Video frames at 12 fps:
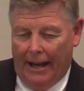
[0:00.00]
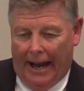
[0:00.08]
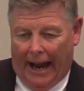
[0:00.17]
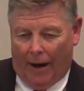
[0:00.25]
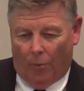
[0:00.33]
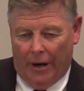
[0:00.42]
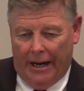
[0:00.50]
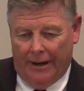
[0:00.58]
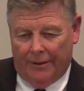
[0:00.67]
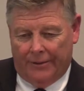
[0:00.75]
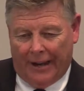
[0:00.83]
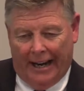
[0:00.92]
And we
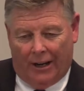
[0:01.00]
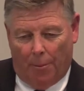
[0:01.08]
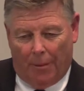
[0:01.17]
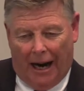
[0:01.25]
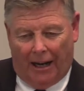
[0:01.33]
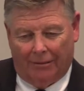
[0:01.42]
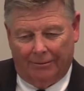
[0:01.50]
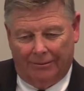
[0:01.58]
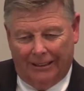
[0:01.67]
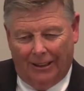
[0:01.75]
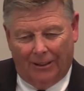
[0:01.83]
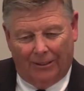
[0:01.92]
think about
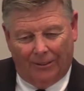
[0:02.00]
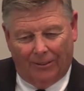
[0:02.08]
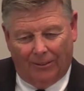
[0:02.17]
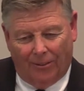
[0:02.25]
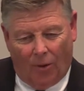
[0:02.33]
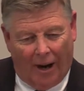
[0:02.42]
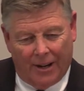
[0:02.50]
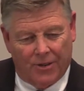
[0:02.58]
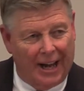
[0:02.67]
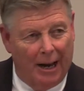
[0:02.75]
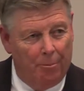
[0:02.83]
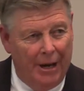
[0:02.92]
what does
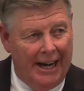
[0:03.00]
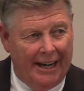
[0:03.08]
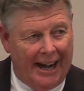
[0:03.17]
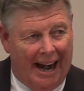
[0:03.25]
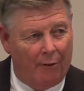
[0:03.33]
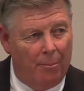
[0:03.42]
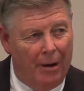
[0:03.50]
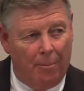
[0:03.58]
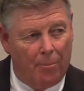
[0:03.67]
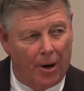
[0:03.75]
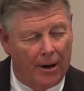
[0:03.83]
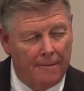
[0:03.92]
that mean? And I
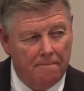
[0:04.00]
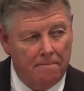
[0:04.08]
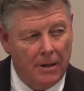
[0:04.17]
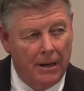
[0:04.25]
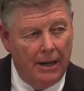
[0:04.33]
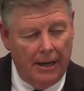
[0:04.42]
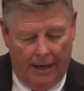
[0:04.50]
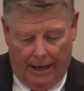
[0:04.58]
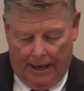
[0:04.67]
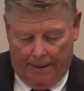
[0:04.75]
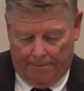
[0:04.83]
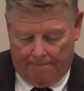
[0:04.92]
remember
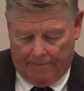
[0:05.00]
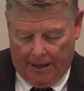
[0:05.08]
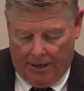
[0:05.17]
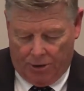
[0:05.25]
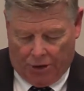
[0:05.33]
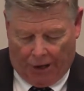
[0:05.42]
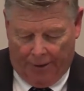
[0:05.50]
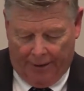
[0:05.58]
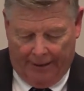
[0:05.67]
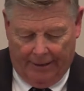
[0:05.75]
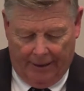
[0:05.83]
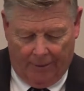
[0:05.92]

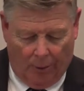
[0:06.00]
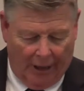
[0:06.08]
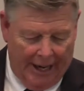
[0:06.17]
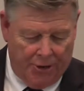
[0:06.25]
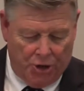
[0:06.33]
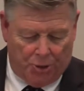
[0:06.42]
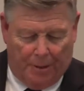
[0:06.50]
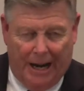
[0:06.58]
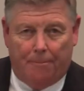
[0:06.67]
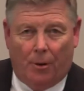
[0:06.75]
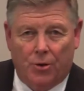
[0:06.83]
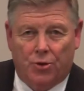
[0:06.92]
certain religious
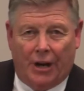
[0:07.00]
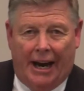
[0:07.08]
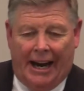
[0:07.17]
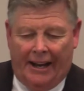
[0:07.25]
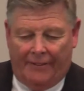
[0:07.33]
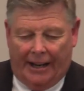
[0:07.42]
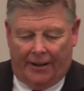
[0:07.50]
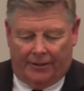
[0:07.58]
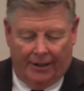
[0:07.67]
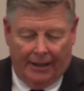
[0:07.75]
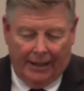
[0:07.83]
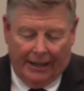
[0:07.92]
people saying that,
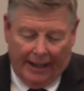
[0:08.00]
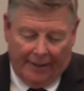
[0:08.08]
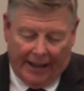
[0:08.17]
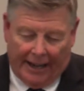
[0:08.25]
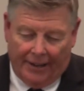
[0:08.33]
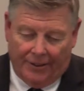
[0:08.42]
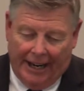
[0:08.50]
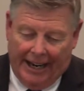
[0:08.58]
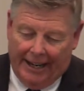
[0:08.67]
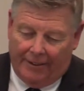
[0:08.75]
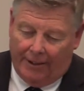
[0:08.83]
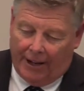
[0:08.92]
that
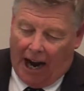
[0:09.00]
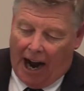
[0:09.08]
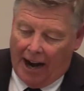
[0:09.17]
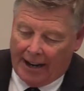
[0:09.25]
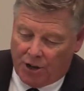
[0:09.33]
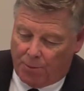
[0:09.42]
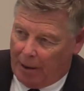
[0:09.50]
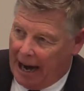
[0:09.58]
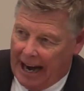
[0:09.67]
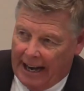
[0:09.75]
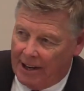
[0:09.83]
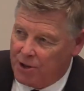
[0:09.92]
indeed God is
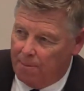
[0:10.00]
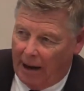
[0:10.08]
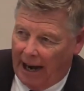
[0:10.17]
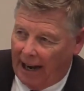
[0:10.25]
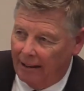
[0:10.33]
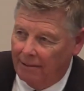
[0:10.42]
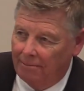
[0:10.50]
paying us back